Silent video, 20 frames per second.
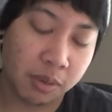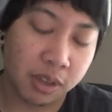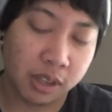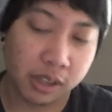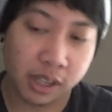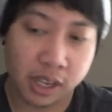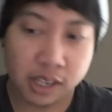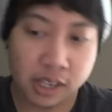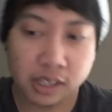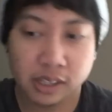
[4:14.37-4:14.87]

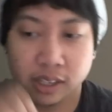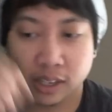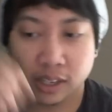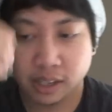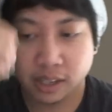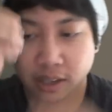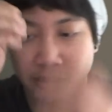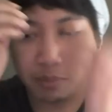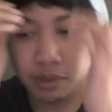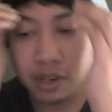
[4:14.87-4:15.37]

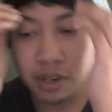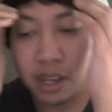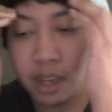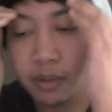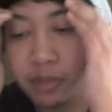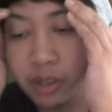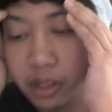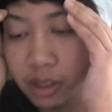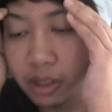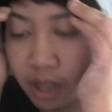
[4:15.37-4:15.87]
Lately, I've been
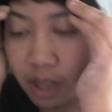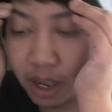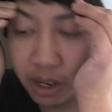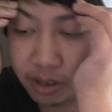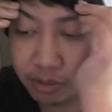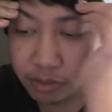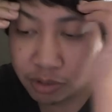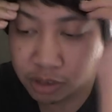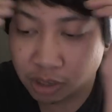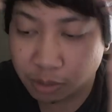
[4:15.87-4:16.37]
having a lot
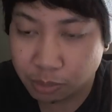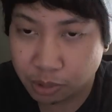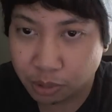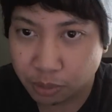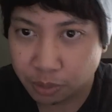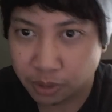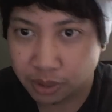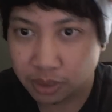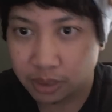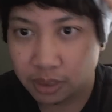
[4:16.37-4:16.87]
of
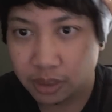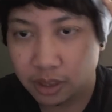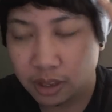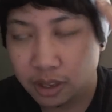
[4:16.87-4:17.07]
trouble with